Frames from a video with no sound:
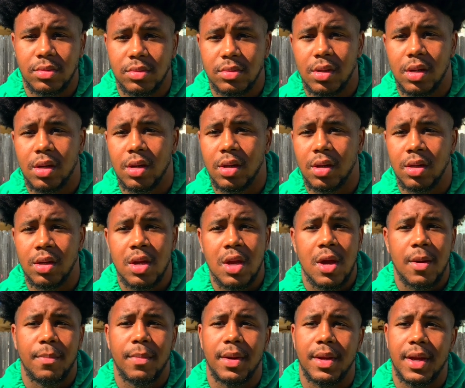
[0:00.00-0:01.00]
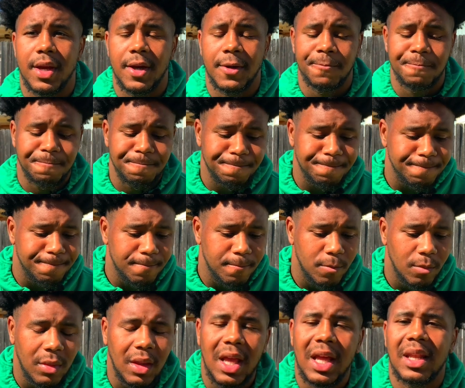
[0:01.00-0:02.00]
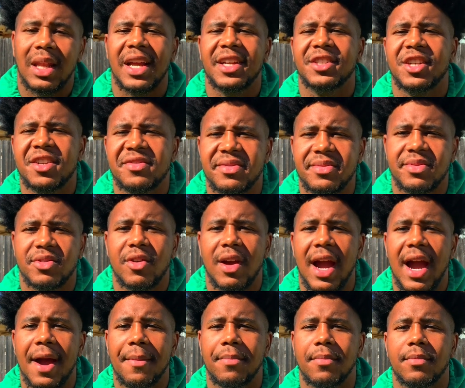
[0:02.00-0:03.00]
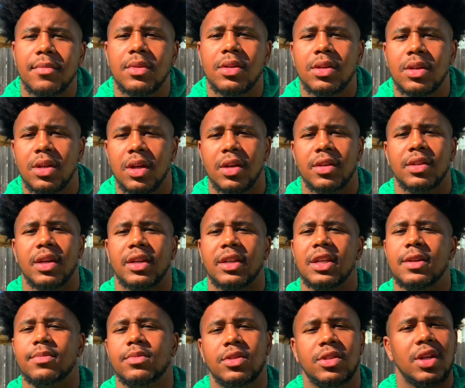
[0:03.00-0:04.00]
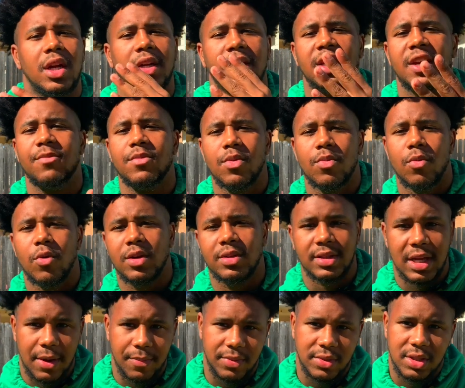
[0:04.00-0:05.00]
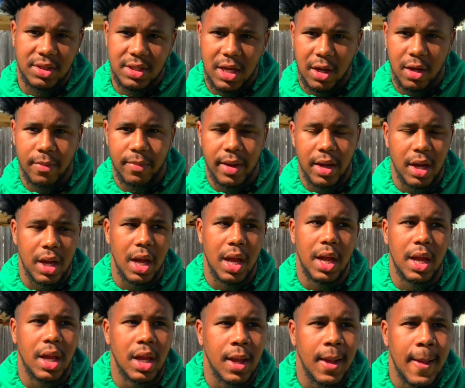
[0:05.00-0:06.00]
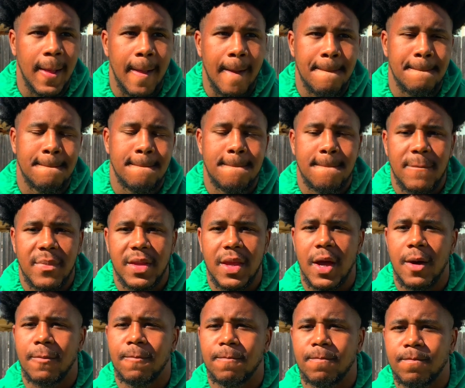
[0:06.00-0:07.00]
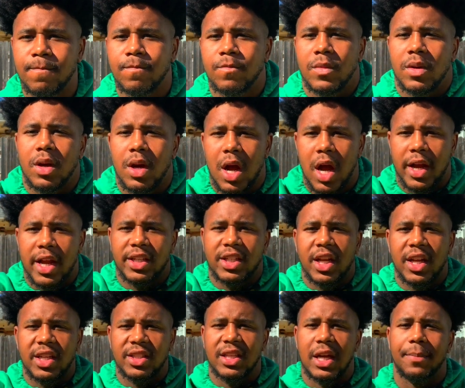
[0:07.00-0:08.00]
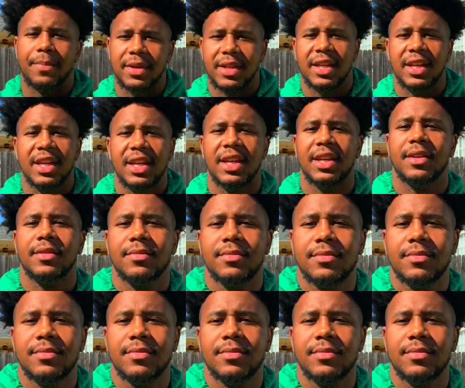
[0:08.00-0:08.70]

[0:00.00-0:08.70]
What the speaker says: But yeah, like, share, subscribe. Y'all keep trying to give me more topics to talk about. And yeah, I'll catch y'all next topic. You dig?